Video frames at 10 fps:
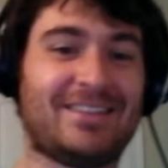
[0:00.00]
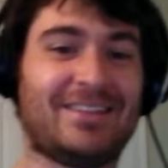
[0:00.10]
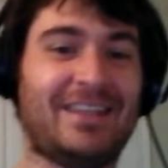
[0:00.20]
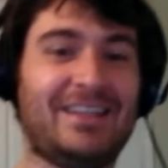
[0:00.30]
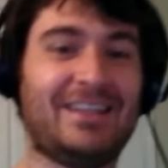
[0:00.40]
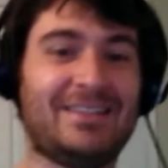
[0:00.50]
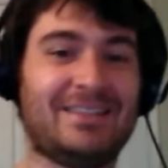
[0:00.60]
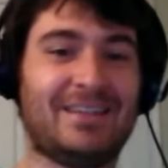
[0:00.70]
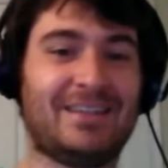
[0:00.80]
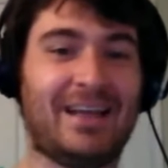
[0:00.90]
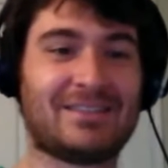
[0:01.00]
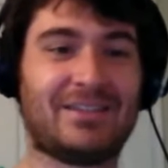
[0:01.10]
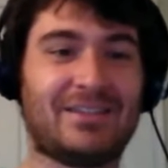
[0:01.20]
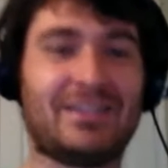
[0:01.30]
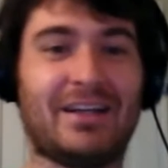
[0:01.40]
he hasn't
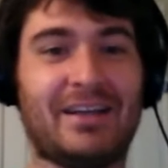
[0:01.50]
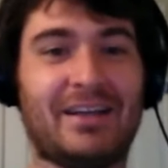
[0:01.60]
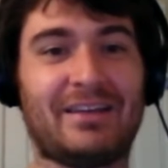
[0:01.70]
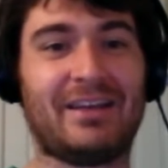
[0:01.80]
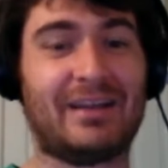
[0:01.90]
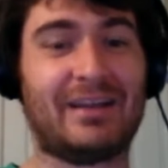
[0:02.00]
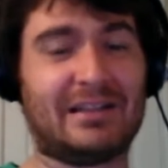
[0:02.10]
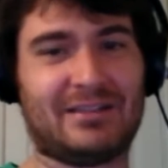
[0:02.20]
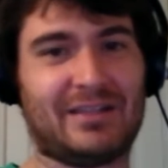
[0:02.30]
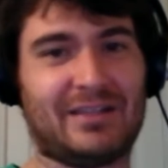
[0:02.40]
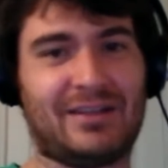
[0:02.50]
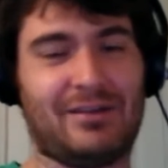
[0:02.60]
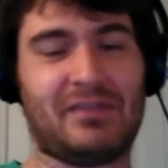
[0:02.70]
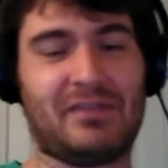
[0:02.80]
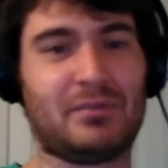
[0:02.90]
really done anything yet, and
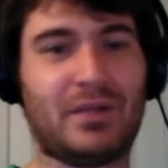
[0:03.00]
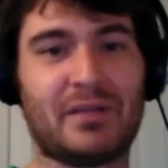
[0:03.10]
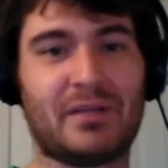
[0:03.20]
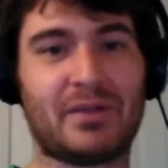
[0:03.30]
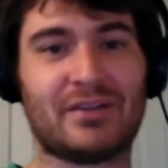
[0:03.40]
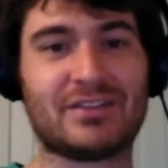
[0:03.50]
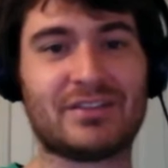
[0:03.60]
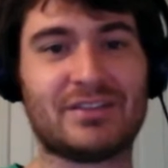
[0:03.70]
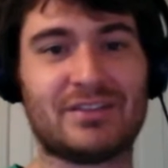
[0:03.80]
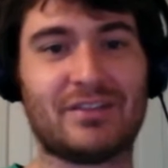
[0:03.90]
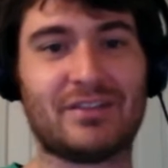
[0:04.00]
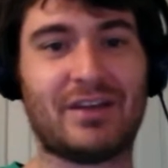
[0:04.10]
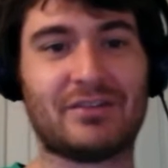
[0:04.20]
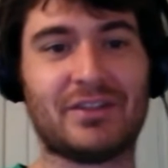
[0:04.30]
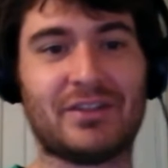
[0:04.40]
11 plate appearances.
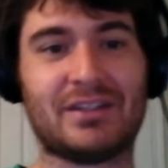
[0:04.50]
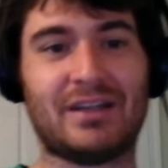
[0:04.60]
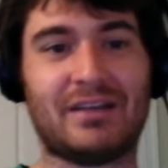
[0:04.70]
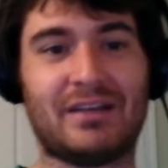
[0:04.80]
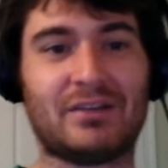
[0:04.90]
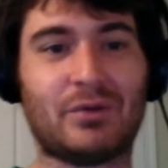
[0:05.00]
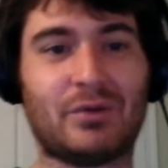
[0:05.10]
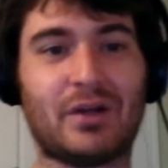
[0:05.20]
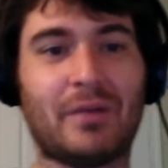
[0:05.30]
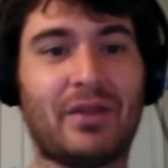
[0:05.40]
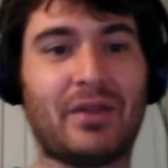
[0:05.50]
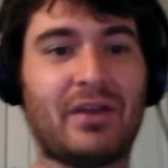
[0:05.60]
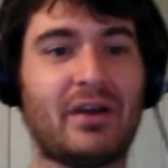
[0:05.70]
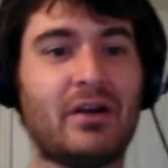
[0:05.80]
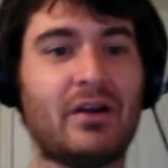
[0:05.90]
Not really anything to worry about there.